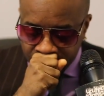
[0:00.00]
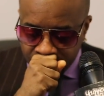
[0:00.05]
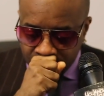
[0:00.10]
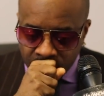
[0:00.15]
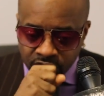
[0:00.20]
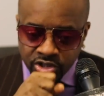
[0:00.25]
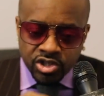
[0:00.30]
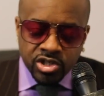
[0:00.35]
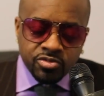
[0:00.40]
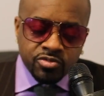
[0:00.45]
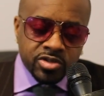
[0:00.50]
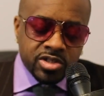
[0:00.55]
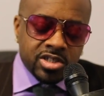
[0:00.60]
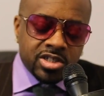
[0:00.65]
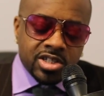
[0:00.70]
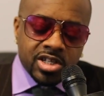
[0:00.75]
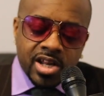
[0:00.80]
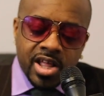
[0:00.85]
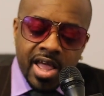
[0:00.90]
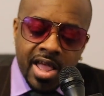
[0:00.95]
Usher really
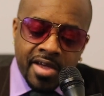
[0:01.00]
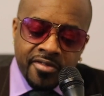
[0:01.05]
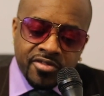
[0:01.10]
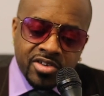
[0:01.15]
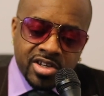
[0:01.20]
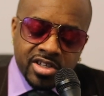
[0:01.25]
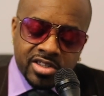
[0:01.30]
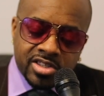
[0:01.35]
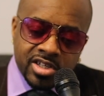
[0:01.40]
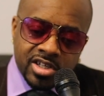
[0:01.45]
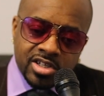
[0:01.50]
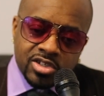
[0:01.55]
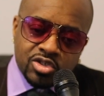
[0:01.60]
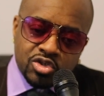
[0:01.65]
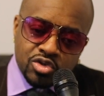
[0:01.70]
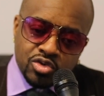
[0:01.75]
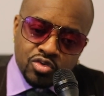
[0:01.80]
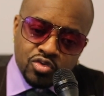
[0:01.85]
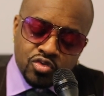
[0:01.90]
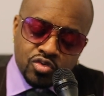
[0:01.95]
didn't have anything
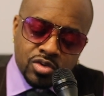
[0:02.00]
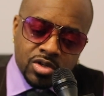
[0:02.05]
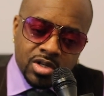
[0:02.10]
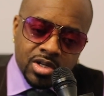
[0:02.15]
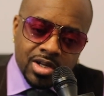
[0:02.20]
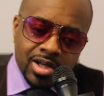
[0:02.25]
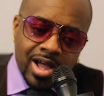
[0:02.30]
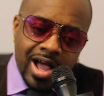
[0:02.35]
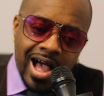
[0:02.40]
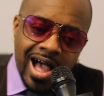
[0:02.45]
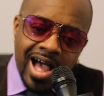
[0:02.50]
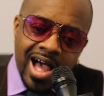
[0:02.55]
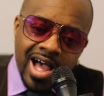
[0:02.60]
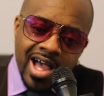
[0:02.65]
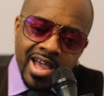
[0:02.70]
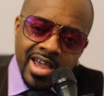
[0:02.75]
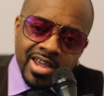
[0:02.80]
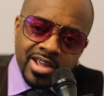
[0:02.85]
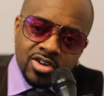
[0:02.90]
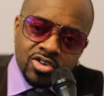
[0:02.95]
to
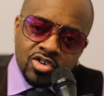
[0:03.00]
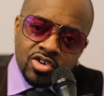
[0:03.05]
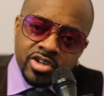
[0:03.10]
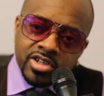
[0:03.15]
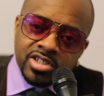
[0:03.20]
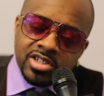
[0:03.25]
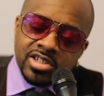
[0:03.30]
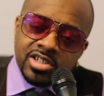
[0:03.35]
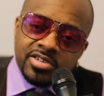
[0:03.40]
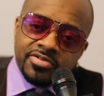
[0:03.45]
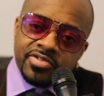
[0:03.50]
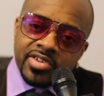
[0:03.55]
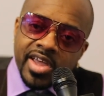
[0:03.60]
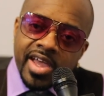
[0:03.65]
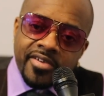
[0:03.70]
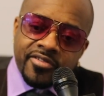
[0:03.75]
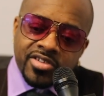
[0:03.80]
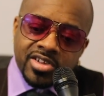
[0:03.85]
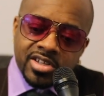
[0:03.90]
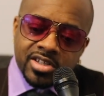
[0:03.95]
hide, or he didn't even
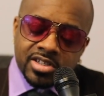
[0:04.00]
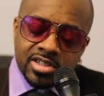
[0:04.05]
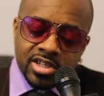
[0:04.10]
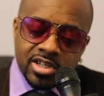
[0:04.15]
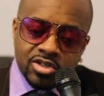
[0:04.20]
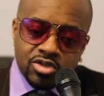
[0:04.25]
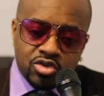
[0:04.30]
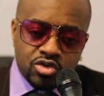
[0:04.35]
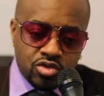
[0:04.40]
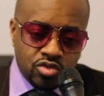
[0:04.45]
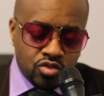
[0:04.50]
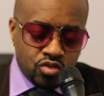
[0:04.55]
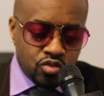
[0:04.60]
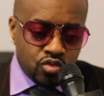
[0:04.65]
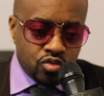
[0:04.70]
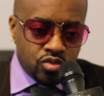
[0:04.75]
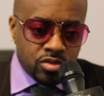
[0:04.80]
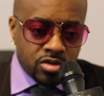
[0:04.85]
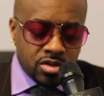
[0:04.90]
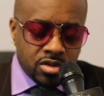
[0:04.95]
have anything
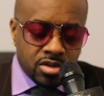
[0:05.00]
to,